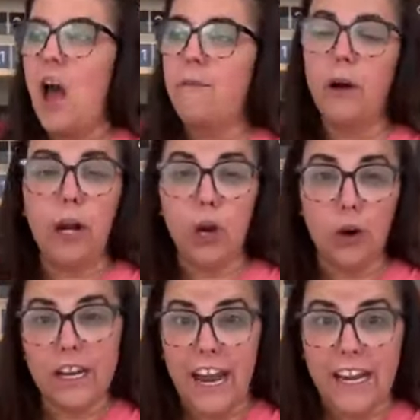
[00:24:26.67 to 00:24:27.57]
a very
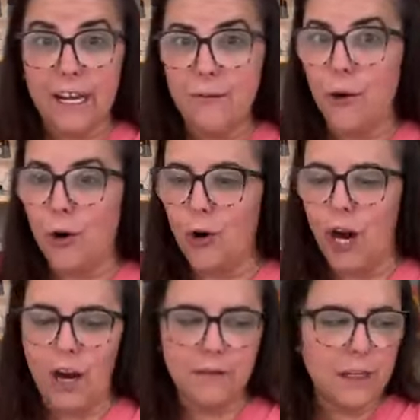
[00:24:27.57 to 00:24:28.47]
creative or
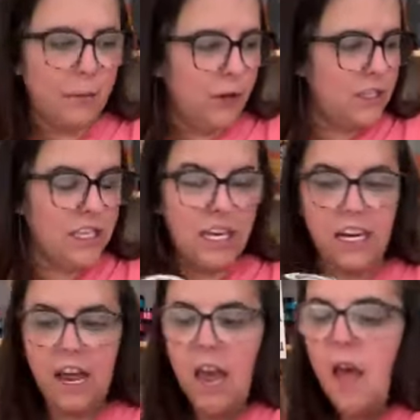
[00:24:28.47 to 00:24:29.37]
crafty
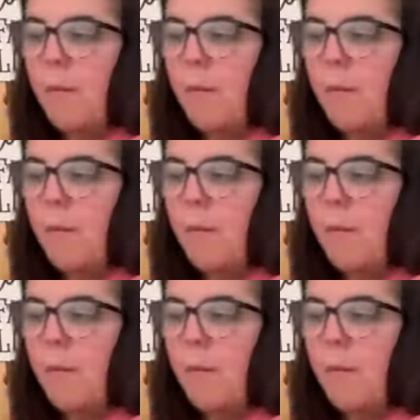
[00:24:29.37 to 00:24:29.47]
person,